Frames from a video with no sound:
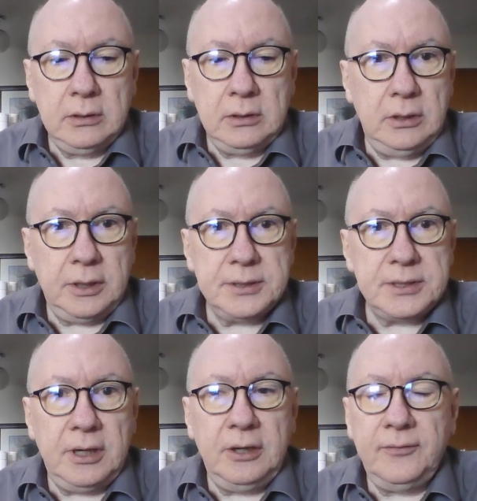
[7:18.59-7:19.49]
Not a
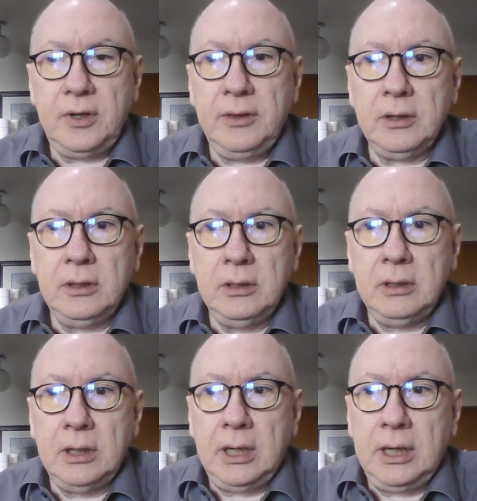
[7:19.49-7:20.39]
sign of anything.
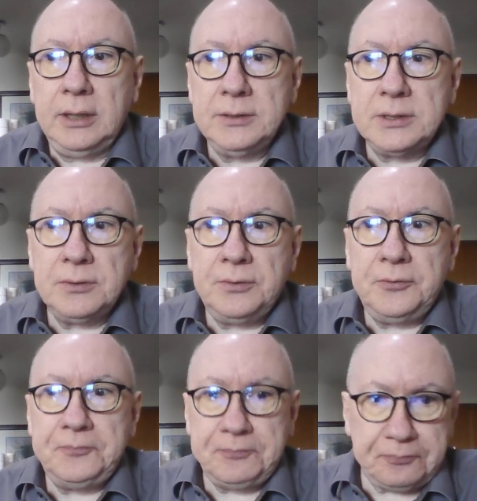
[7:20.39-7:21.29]
And
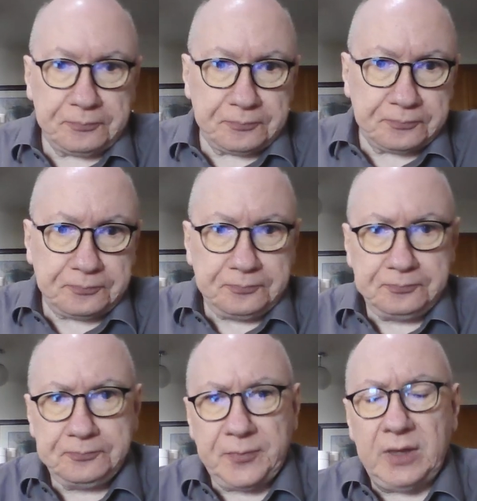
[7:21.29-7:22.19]
so
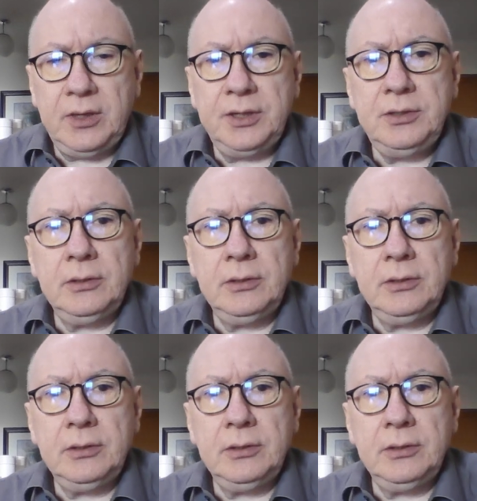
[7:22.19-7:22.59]
they,